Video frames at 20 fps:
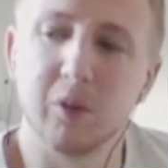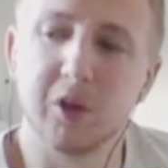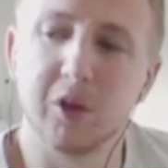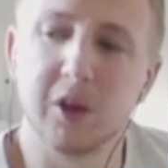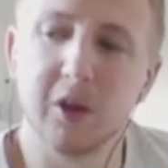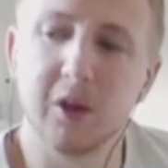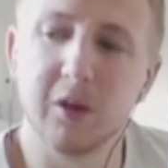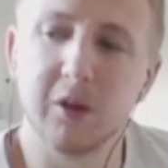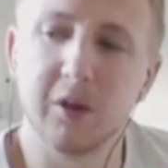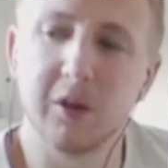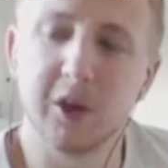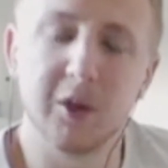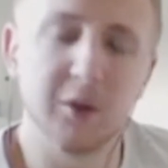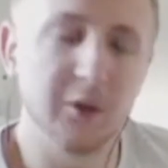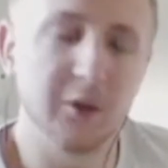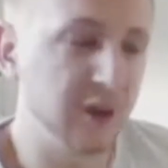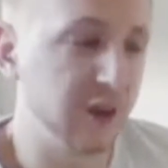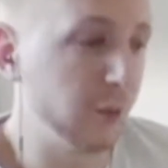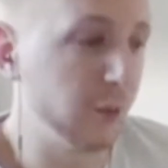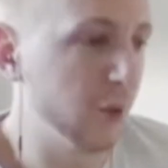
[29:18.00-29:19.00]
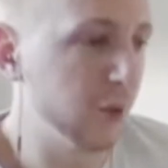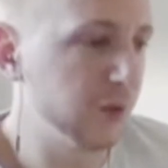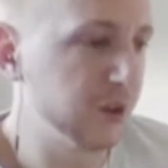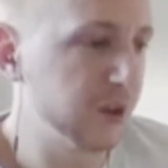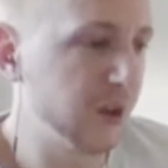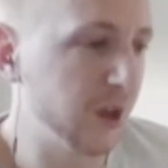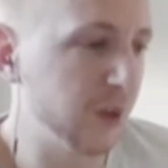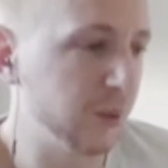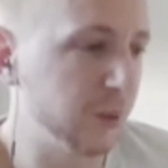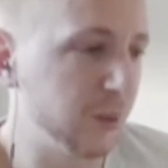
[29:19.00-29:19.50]
do you you
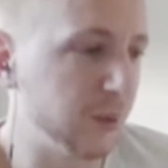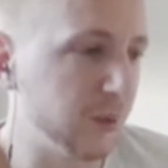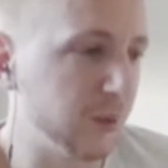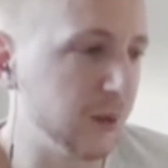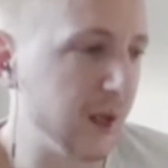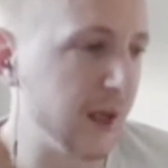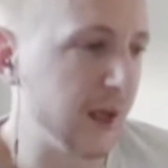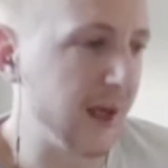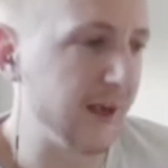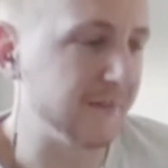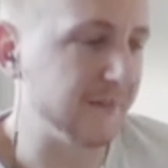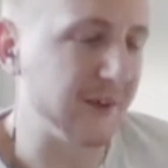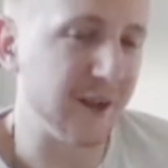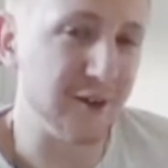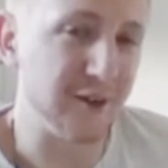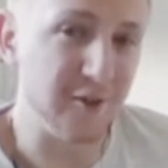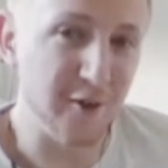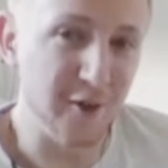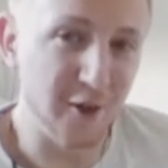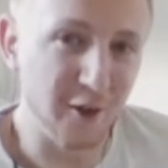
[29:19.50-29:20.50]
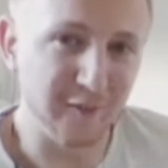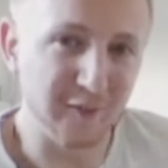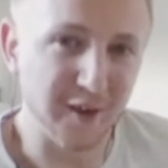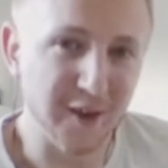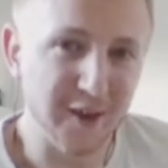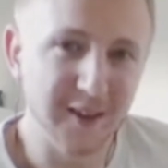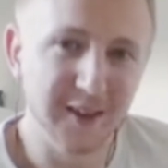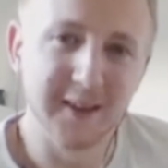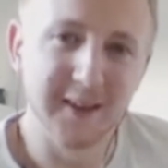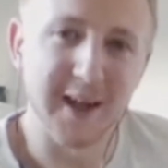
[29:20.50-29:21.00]
also have
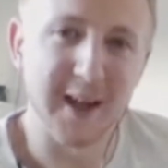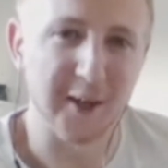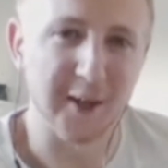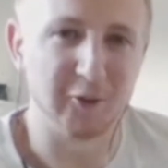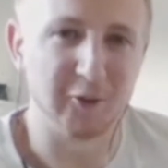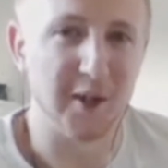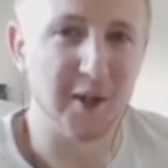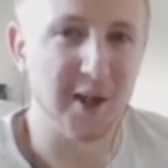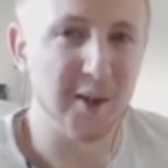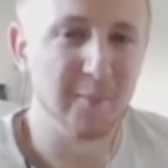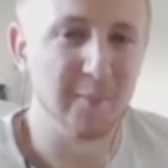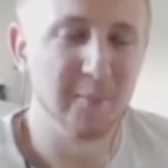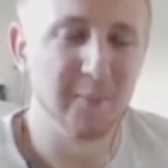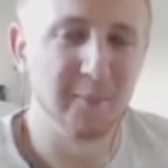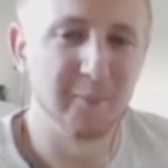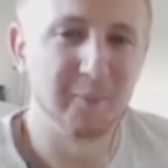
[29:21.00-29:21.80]
another acronym